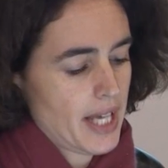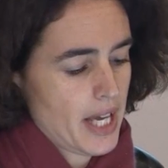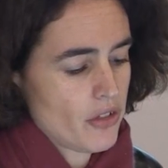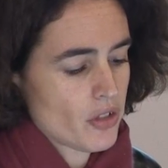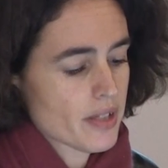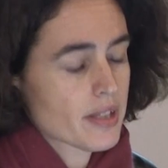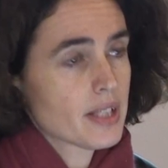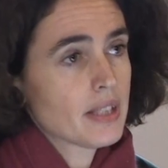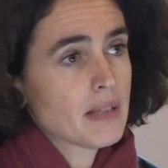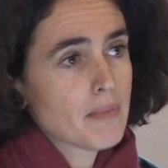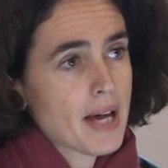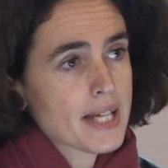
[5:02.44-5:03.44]
agency,
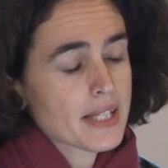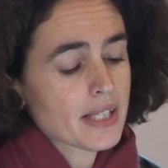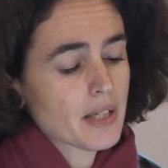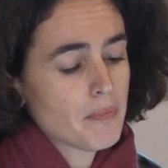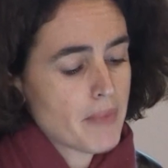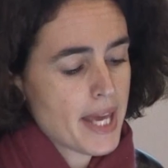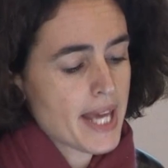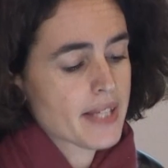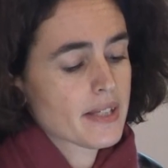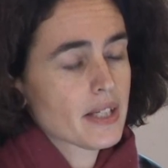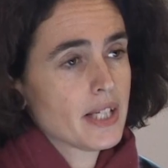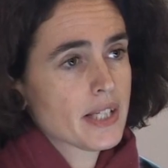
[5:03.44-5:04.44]
the mask
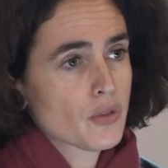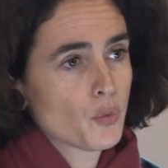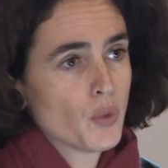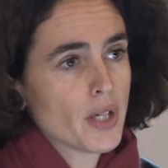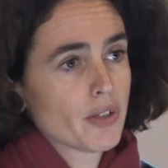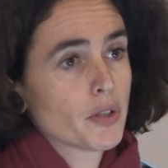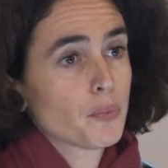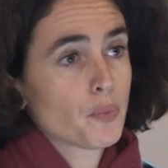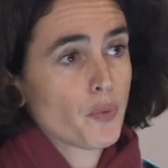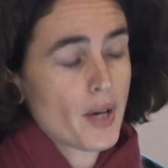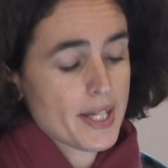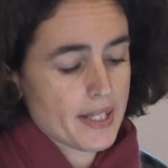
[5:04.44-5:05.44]
makes its wearer
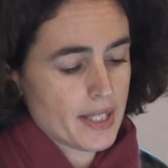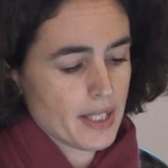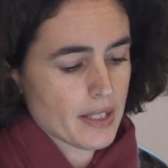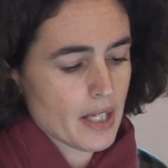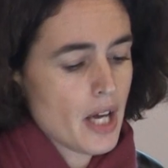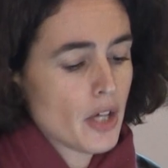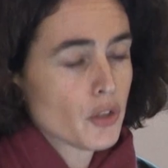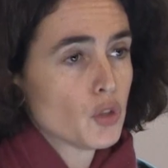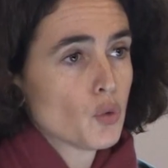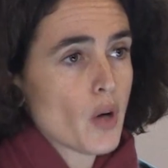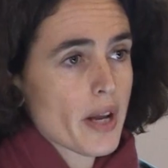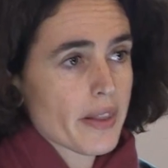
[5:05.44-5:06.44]
present.
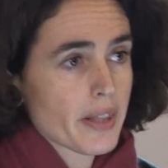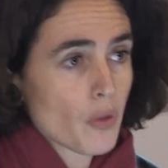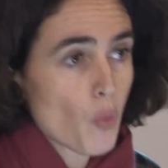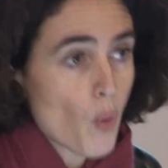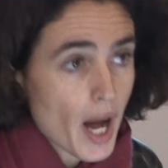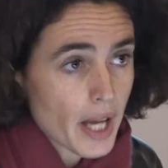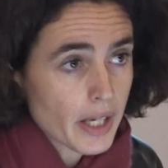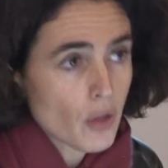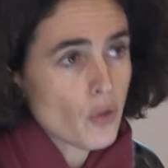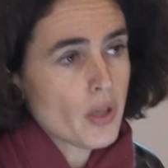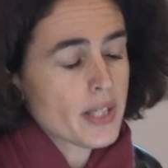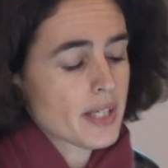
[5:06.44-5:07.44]
You are the one
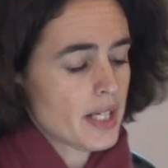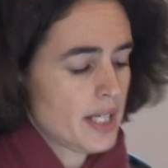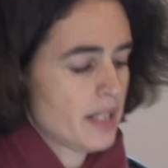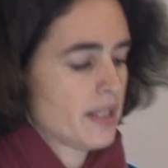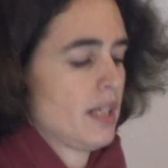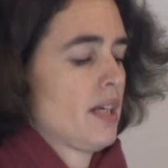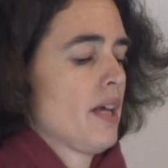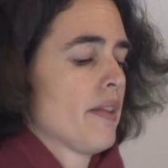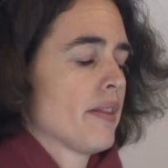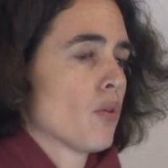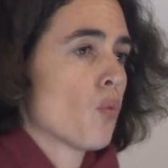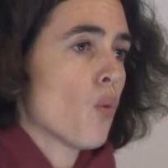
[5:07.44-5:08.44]
who is hidden,
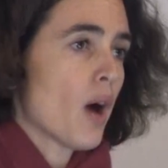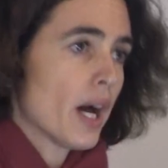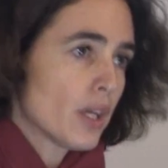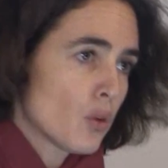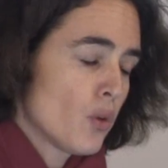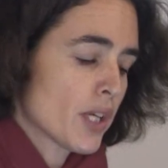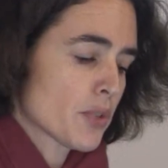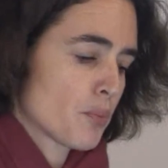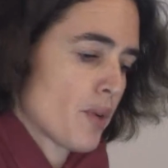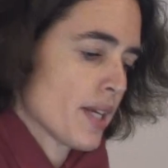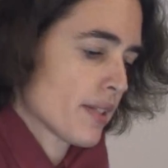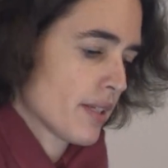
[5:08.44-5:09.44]
the one who
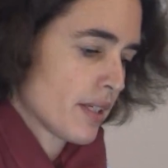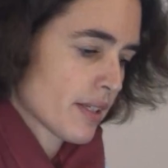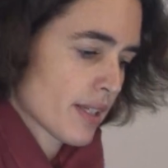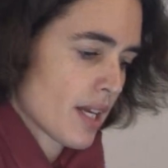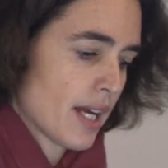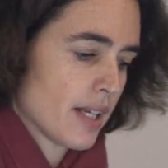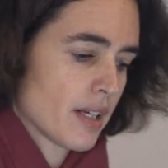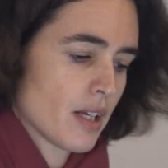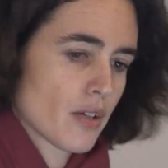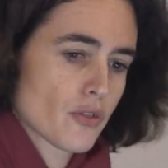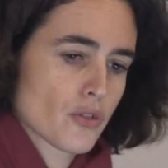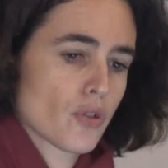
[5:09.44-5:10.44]
expresses, and
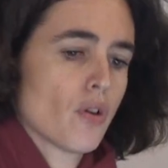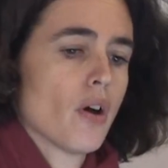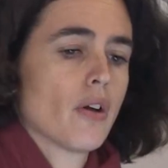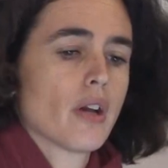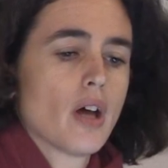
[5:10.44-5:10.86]
so on.